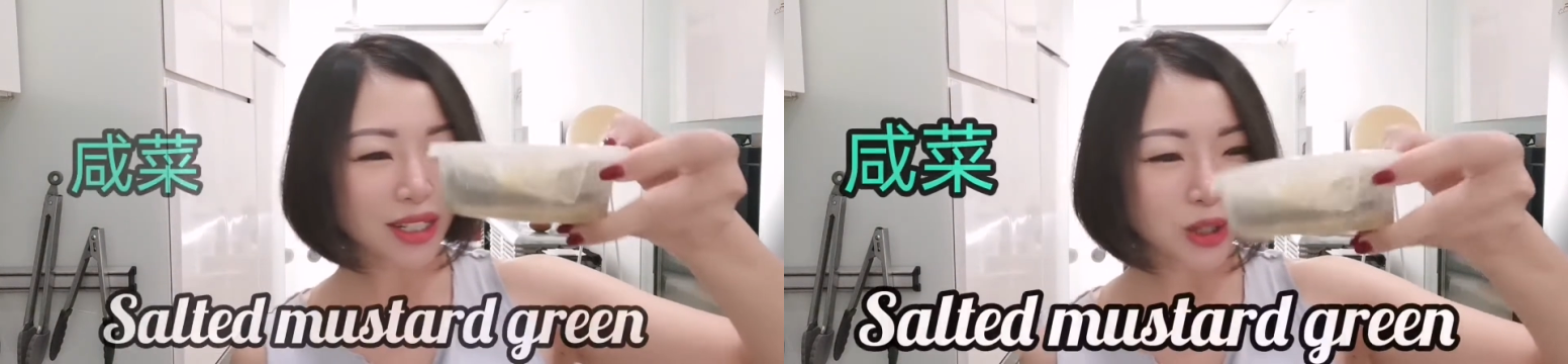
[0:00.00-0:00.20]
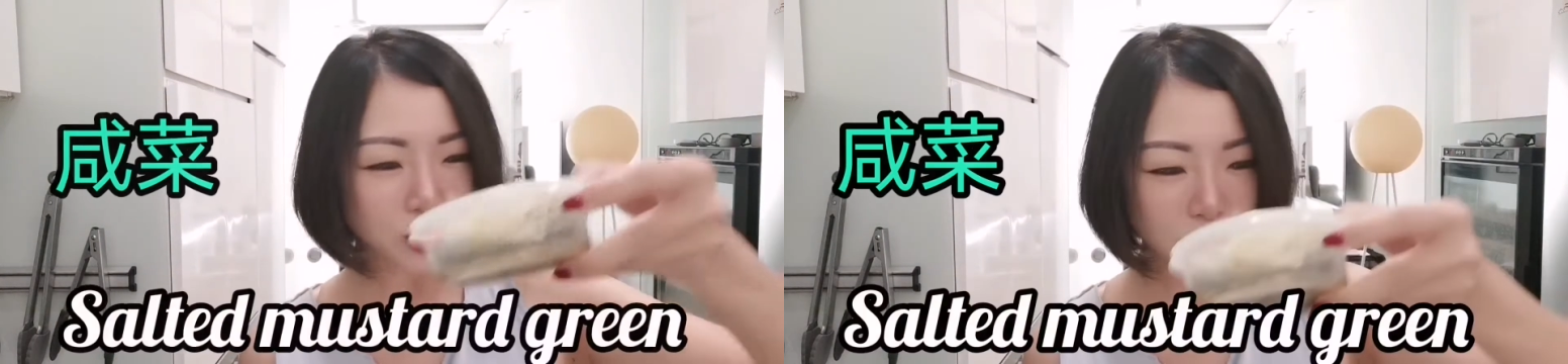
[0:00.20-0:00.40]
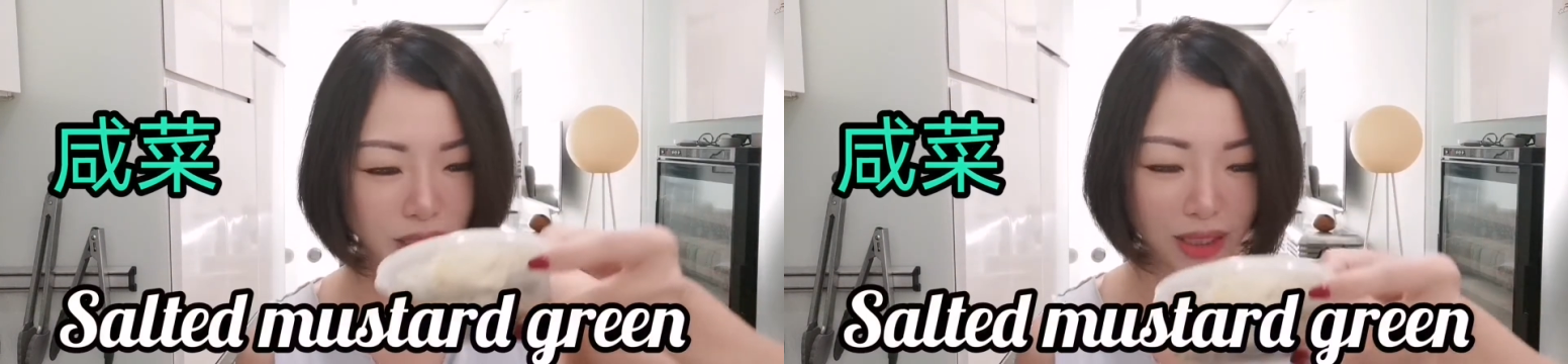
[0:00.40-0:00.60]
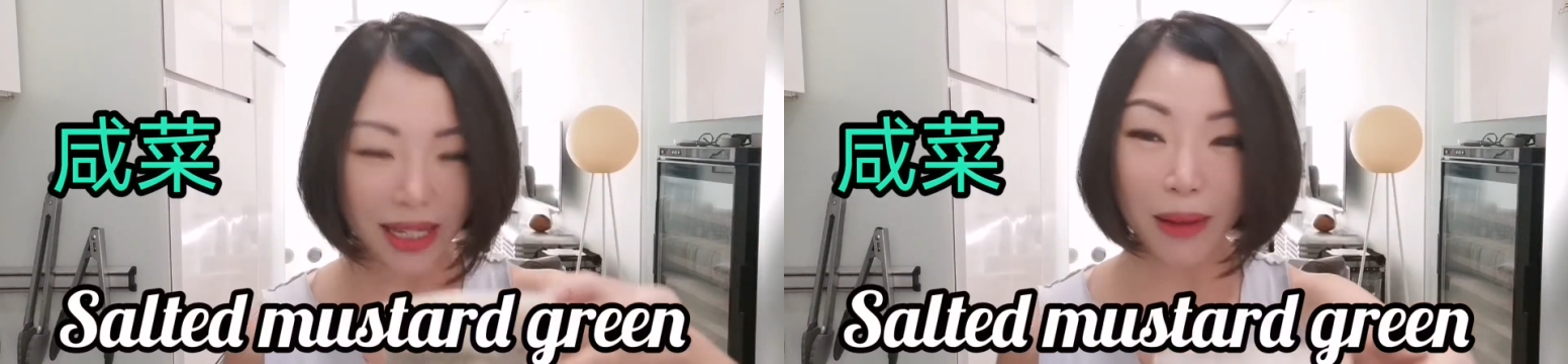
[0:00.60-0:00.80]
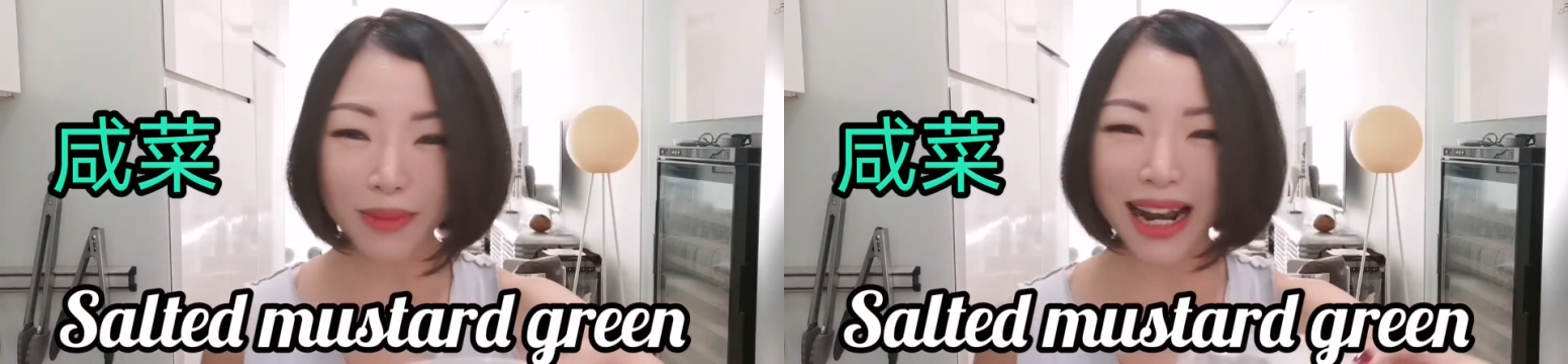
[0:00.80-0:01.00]
salted
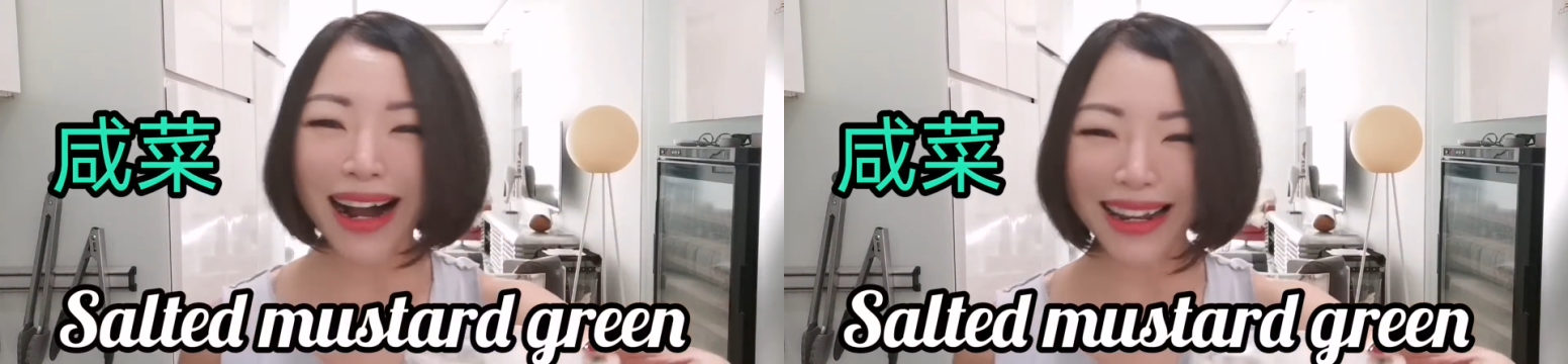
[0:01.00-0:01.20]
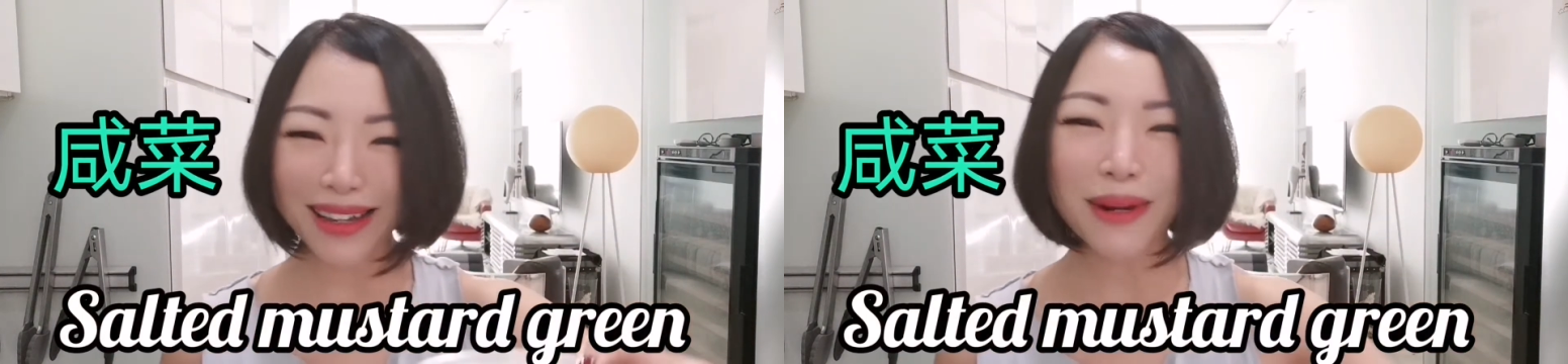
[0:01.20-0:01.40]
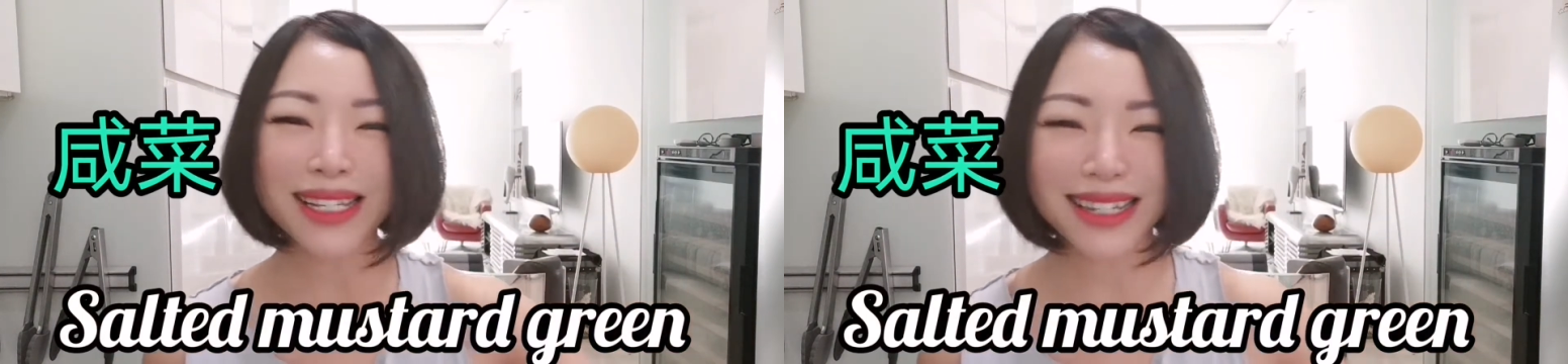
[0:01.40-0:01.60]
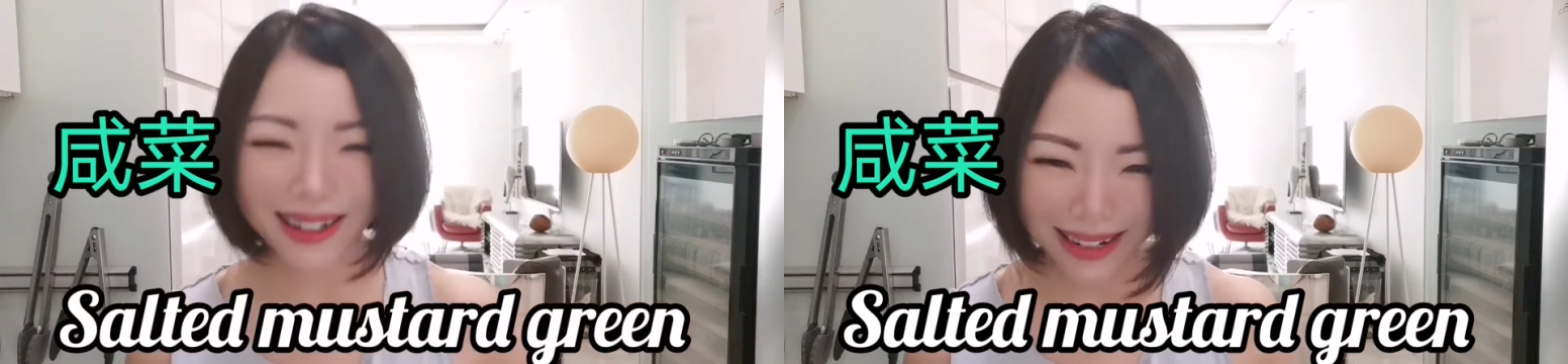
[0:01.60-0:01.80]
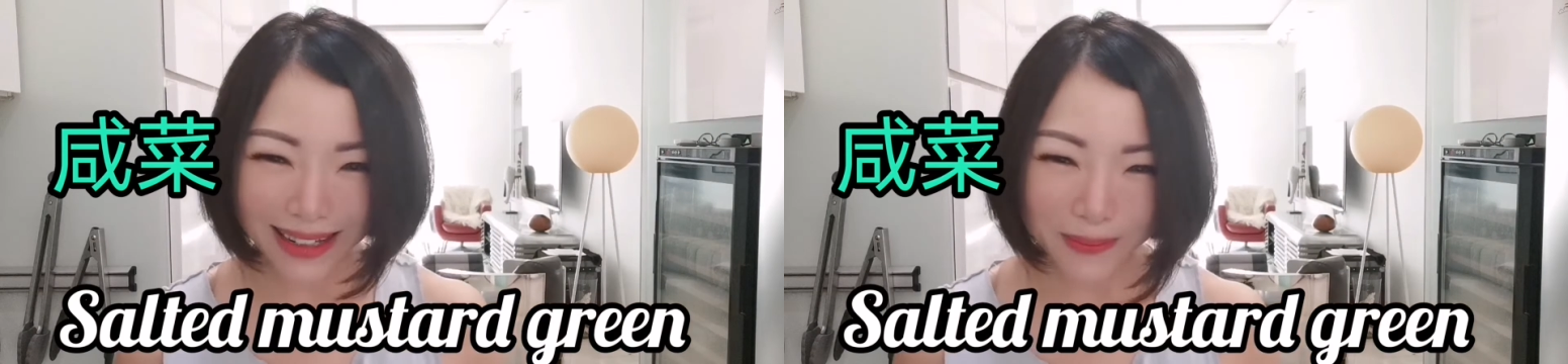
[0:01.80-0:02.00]
yam thai, mustard
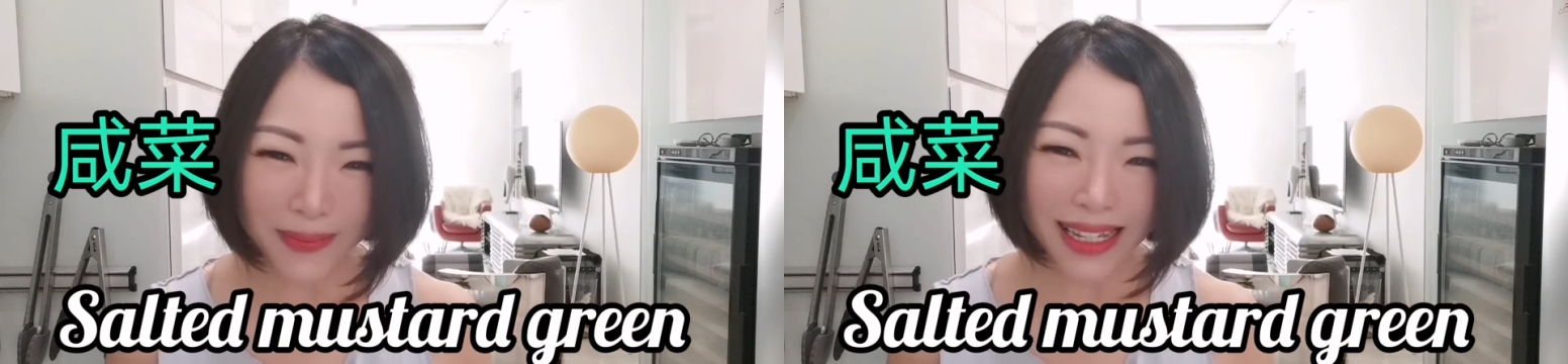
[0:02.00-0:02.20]
green.